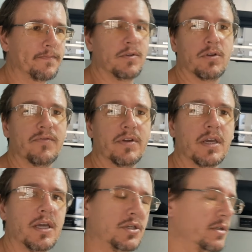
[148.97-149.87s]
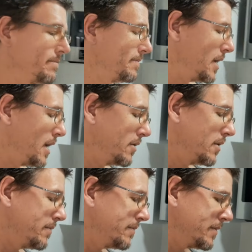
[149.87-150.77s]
you're on vacation. I don't know.